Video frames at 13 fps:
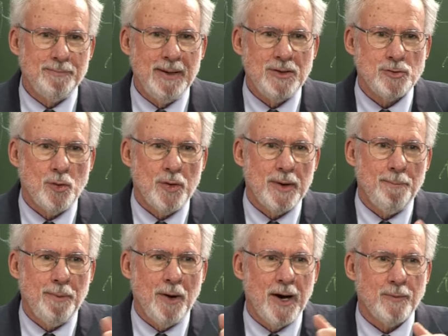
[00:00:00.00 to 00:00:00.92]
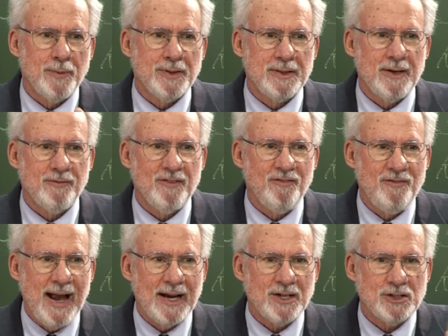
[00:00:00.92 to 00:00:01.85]
being torn apart with different
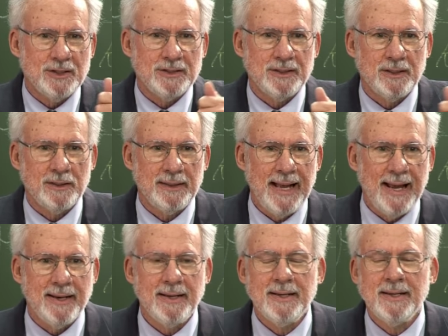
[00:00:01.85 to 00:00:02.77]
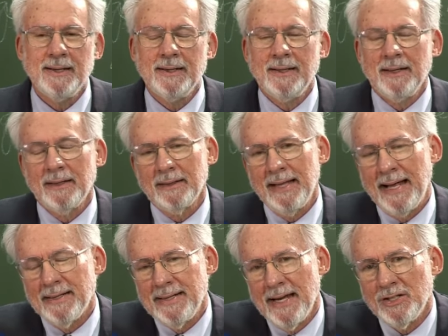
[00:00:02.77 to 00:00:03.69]
factions and clan
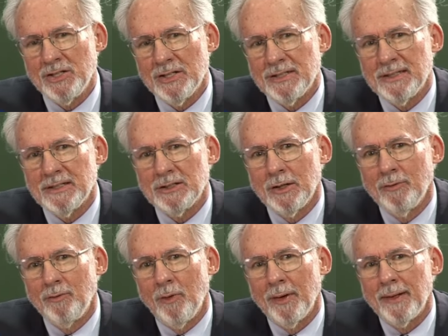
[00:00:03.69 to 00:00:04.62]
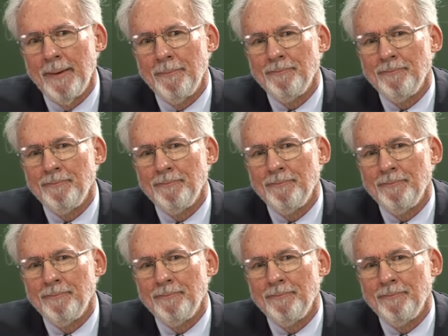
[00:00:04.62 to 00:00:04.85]
tensions and so forth.